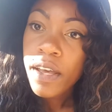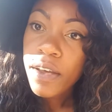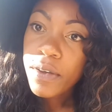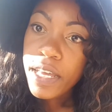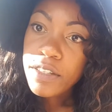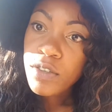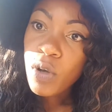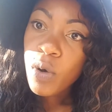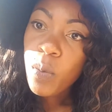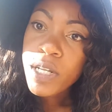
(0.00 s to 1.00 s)
Okay,
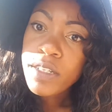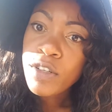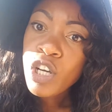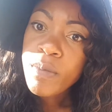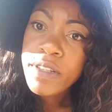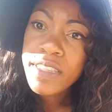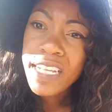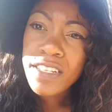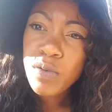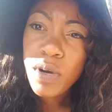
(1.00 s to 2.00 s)
so what determines
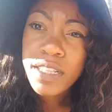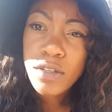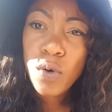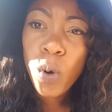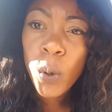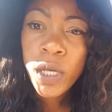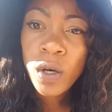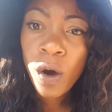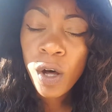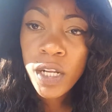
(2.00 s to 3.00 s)
that is what's
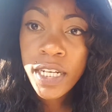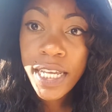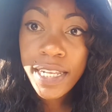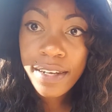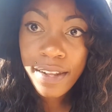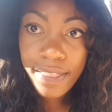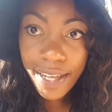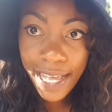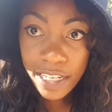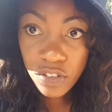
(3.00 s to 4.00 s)
going on in the
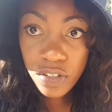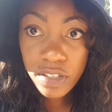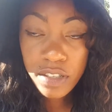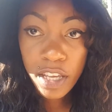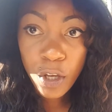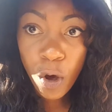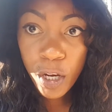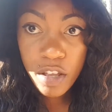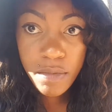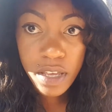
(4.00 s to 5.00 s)
country's
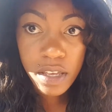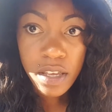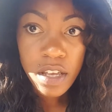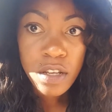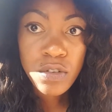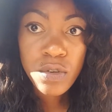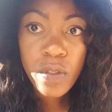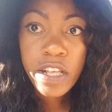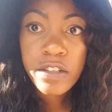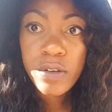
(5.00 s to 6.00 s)
economy. So
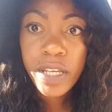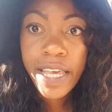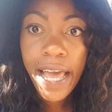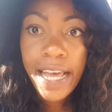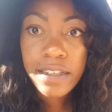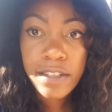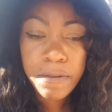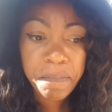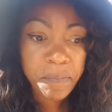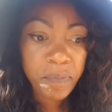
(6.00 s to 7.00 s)
that's looking at,
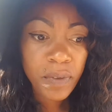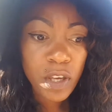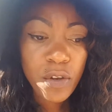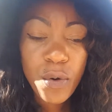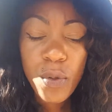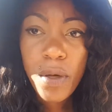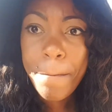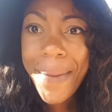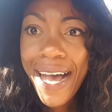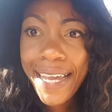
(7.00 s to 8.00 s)
the
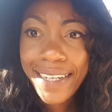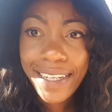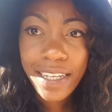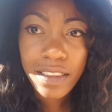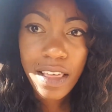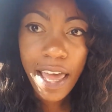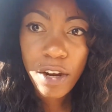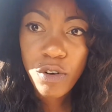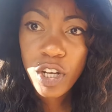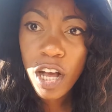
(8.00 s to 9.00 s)
mining, the
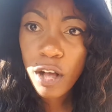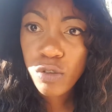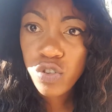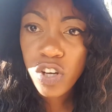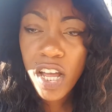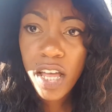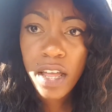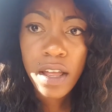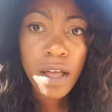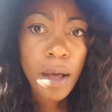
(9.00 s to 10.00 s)
agriculture,
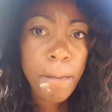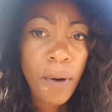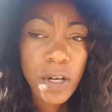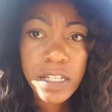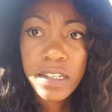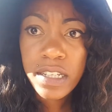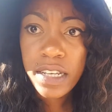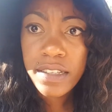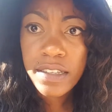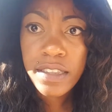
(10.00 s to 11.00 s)

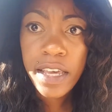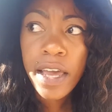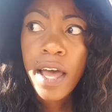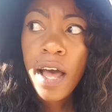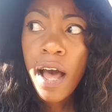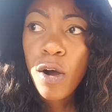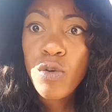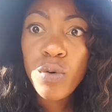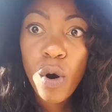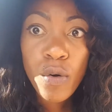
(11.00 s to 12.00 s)
politics. Is there
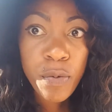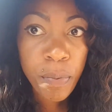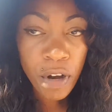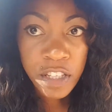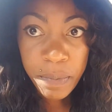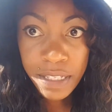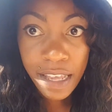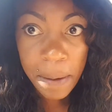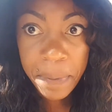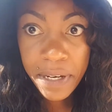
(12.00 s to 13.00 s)
growth prospects
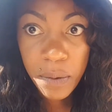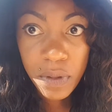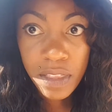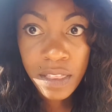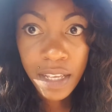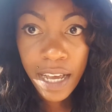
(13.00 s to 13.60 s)
happening within the